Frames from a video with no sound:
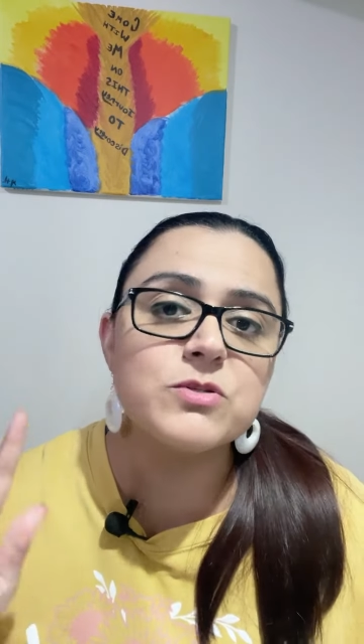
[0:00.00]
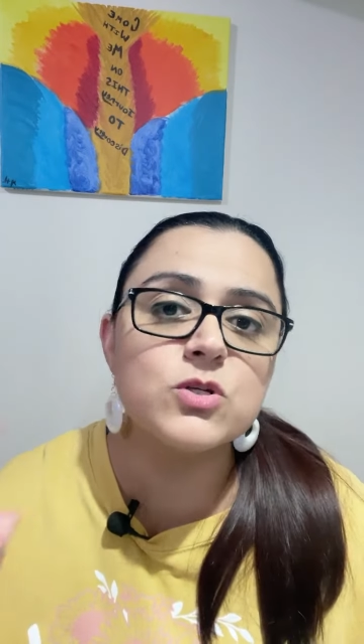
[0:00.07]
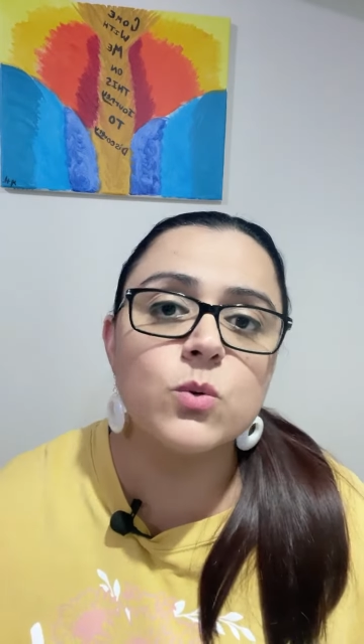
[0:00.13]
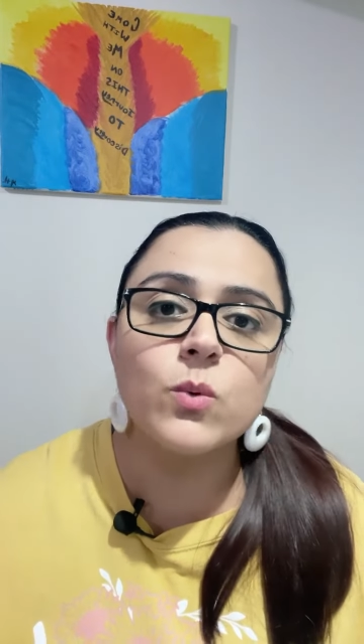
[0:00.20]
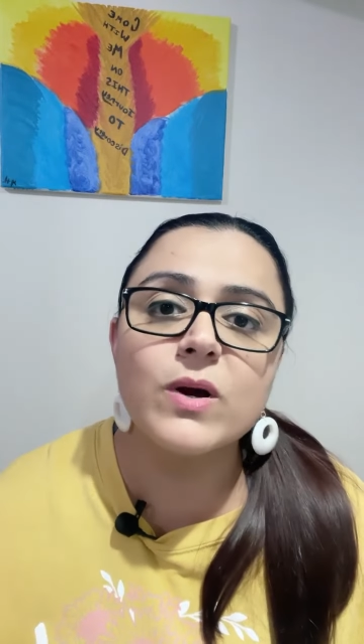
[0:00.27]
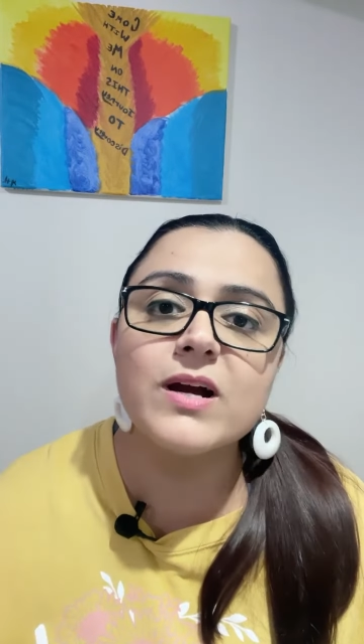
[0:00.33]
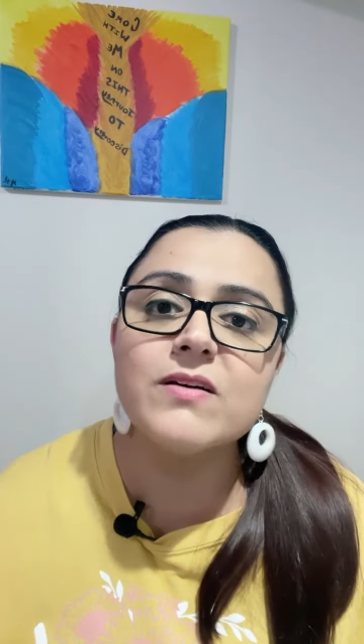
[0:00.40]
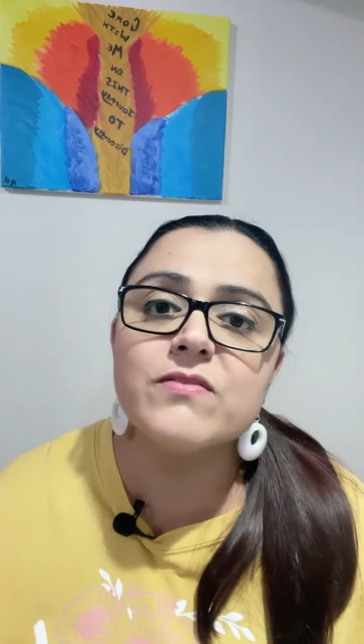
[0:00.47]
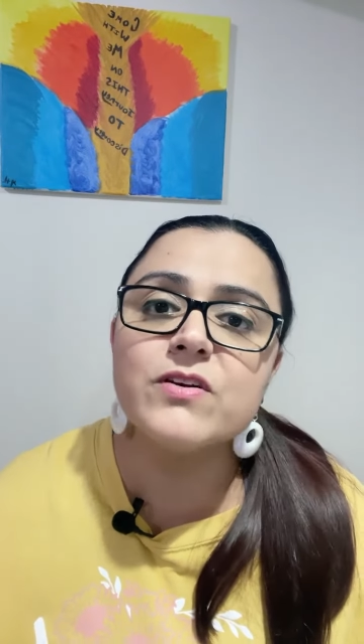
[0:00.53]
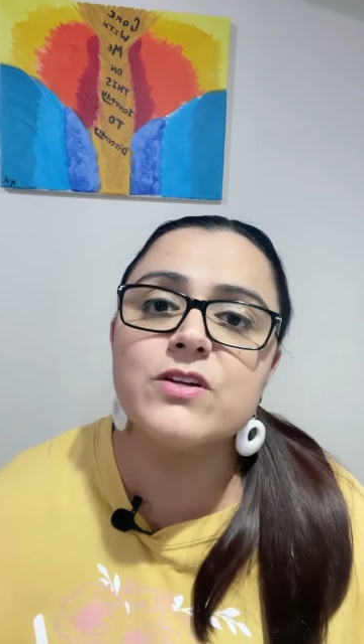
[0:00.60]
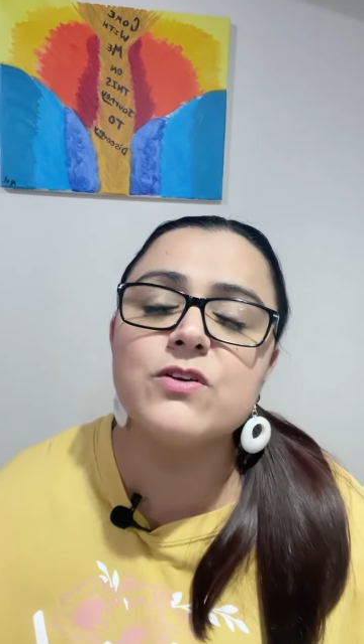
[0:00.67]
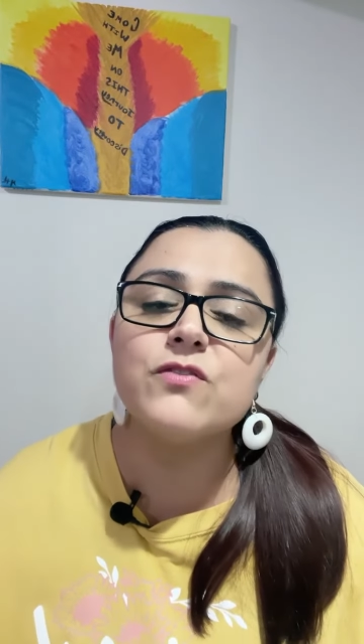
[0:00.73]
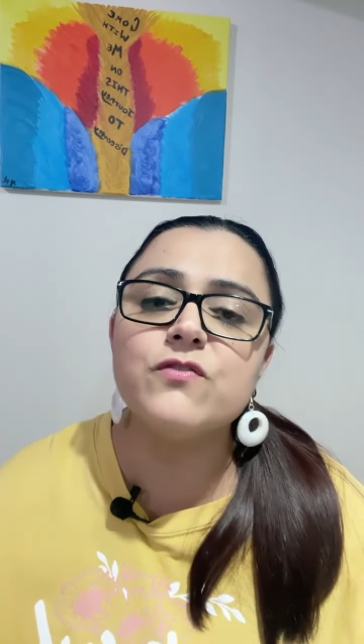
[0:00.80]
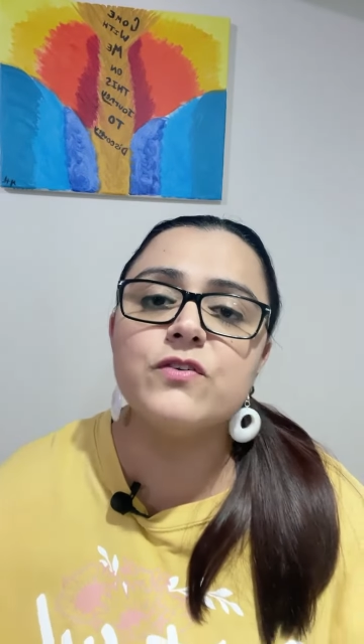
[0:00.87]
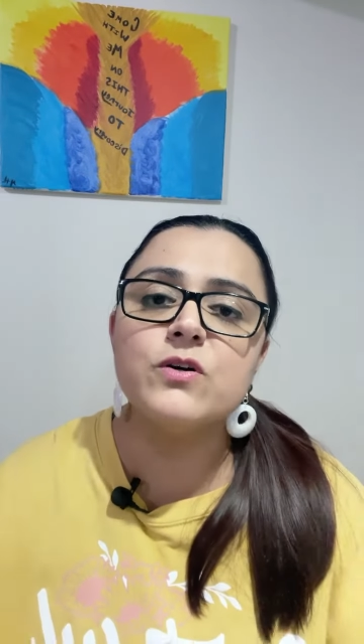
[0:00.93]
So wherever
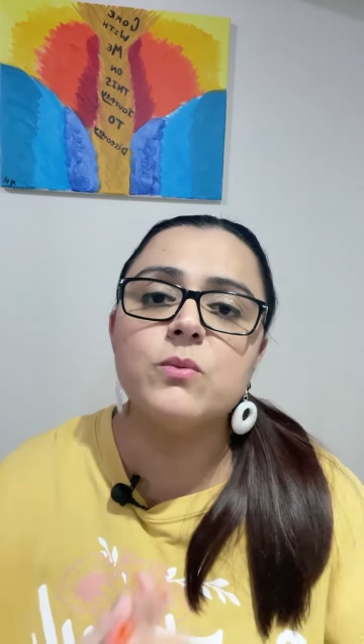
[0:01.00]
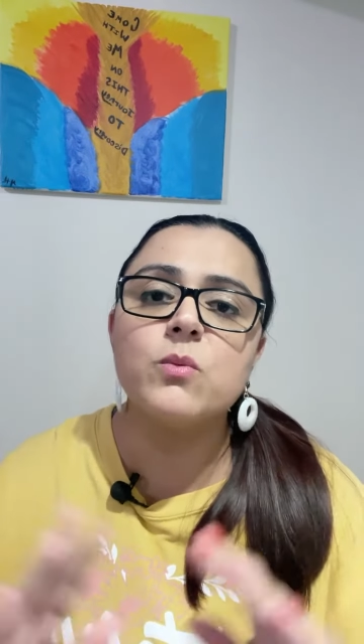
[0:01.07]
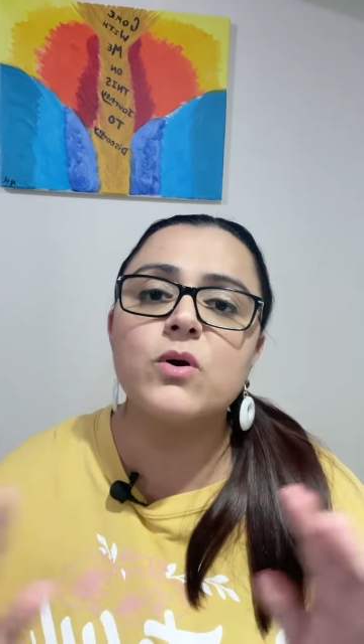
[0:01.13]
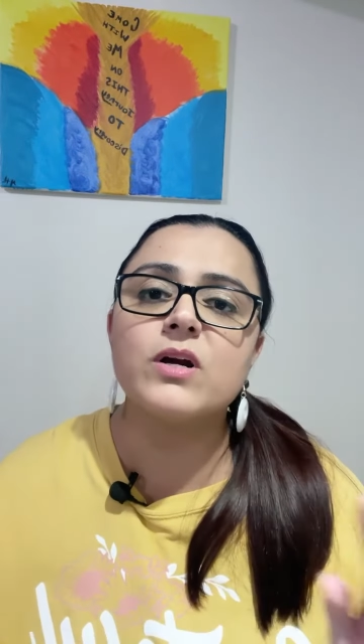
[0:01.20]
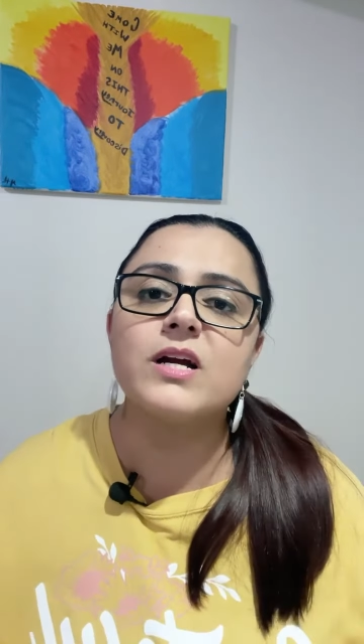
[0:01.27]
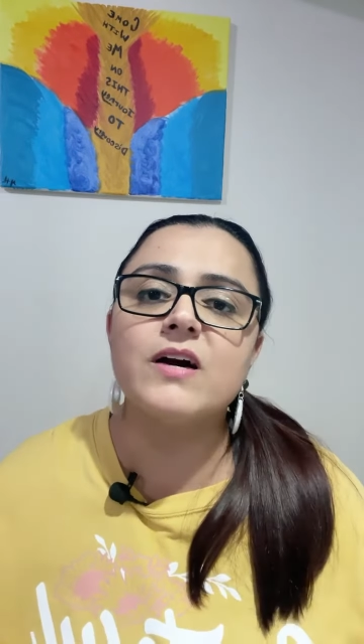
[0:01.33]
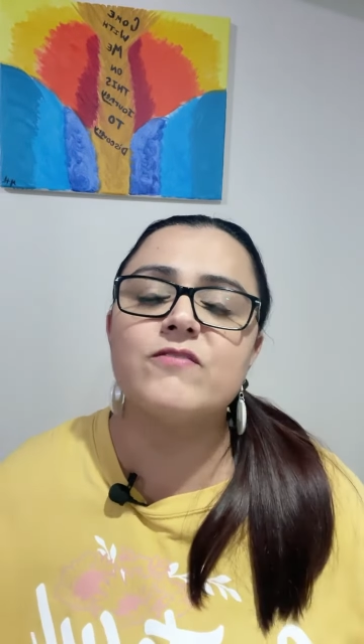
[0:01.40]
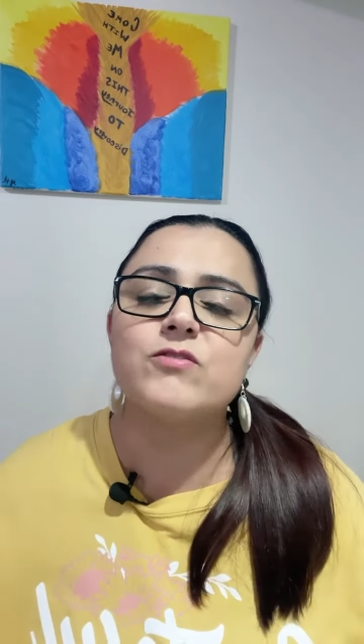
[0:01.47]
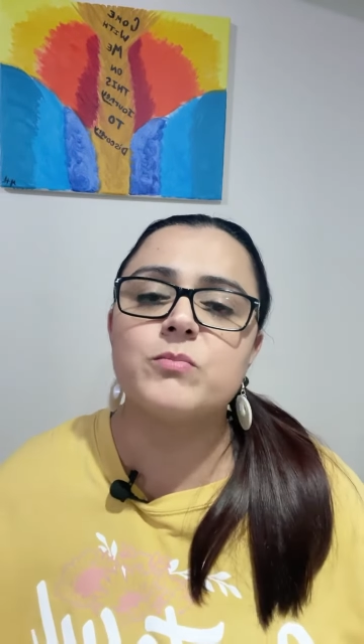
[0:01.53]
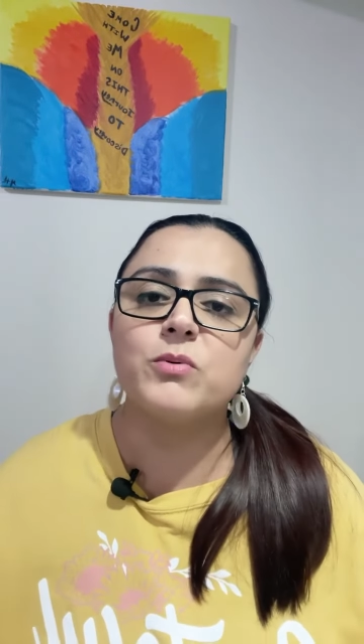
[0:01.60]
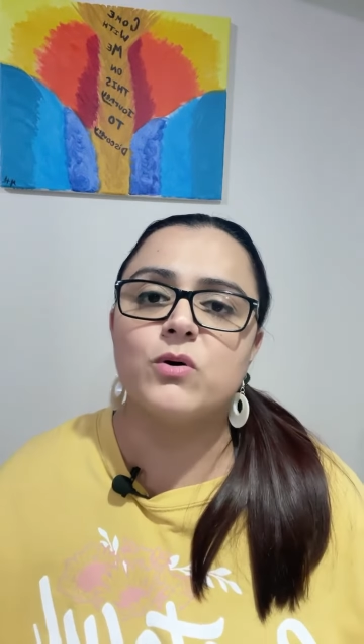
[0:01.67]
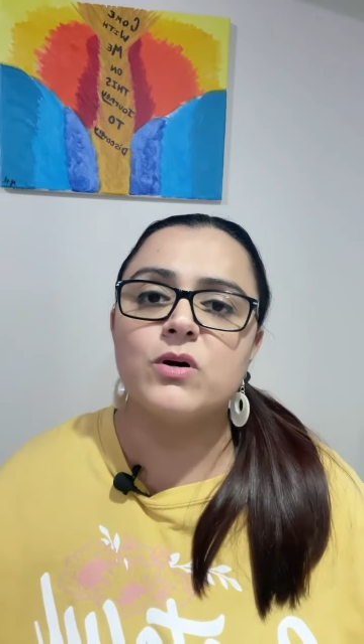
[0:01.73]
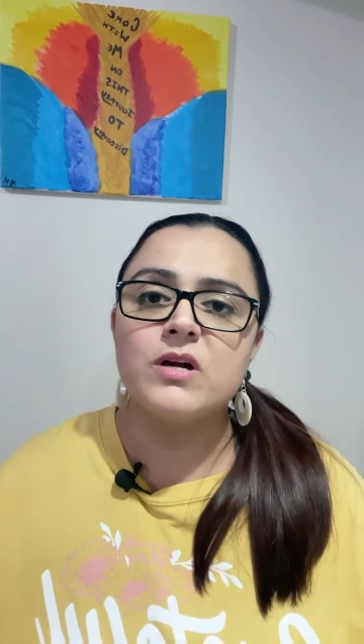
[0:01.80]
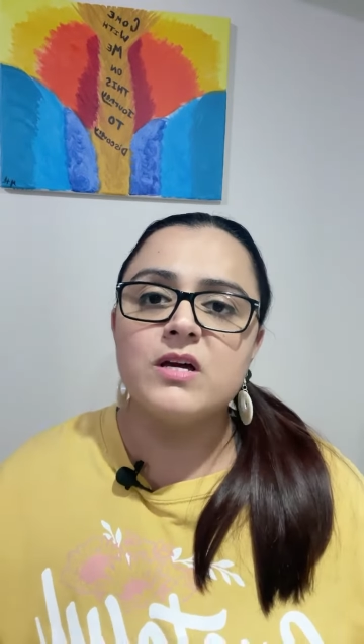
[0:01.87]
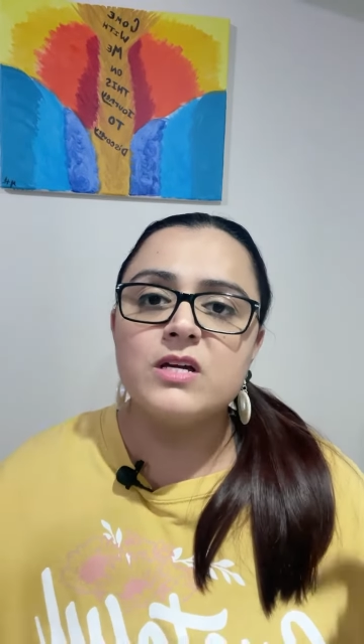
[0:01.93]
you feel more
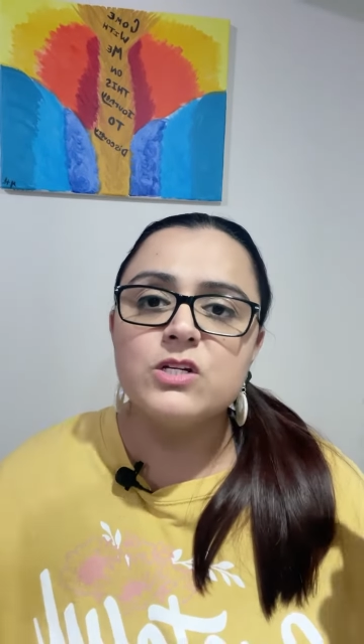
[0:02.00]
comfortable,